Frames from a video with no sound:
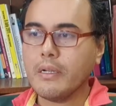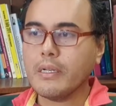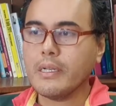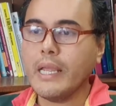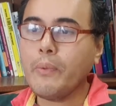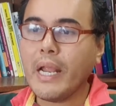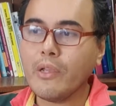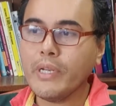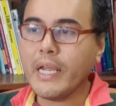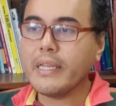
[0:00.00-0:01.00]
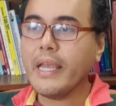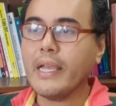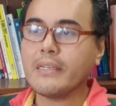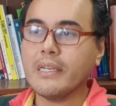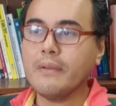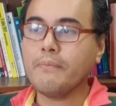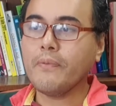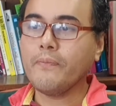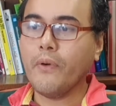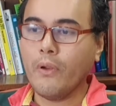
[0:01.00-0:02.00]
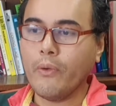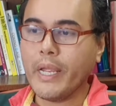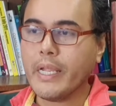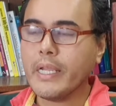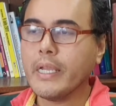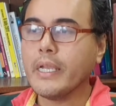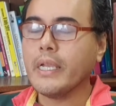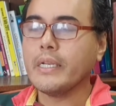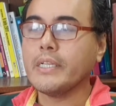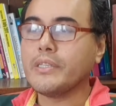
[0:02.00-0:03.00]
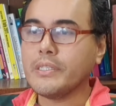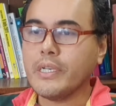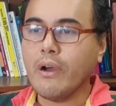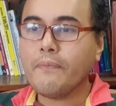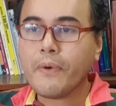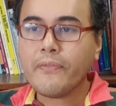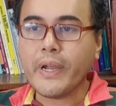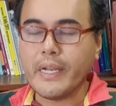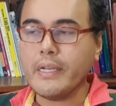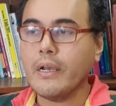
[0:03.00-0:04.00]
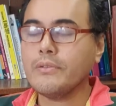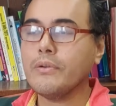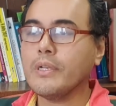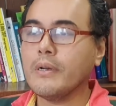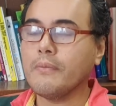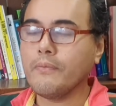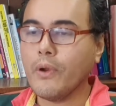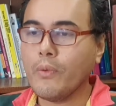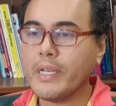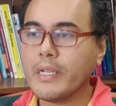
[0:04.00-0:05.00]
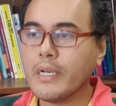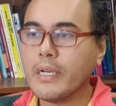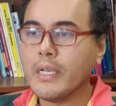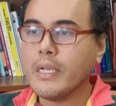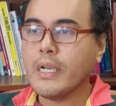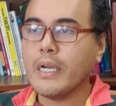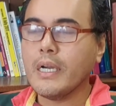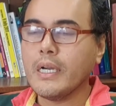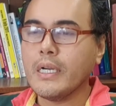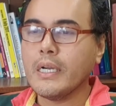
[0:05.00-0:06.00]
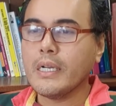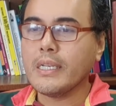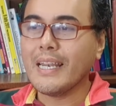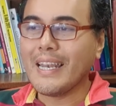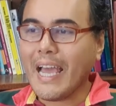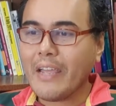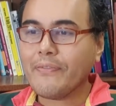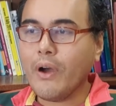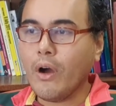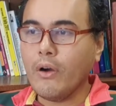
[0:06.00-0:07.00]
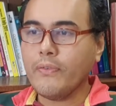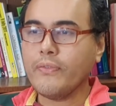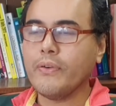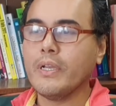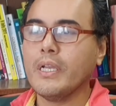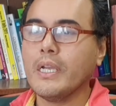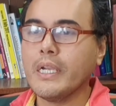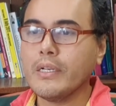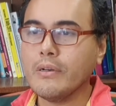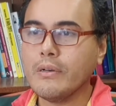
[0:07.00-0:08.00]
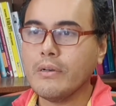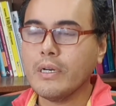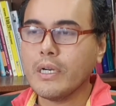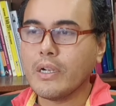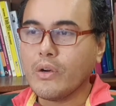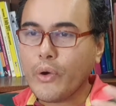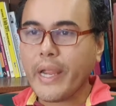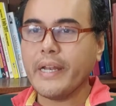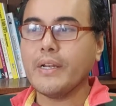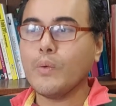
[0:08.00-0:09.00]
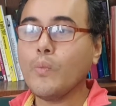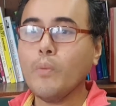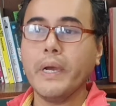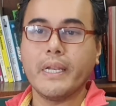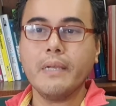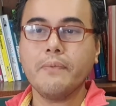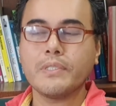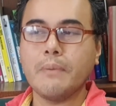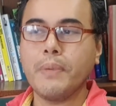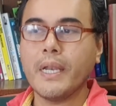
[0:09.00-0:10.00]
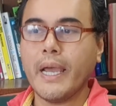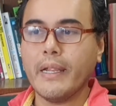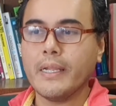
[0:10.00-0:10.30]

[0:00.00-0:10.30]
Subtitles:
they will argue that they actually following the teaching of Prophet, and so the following the life of great woman. For example, like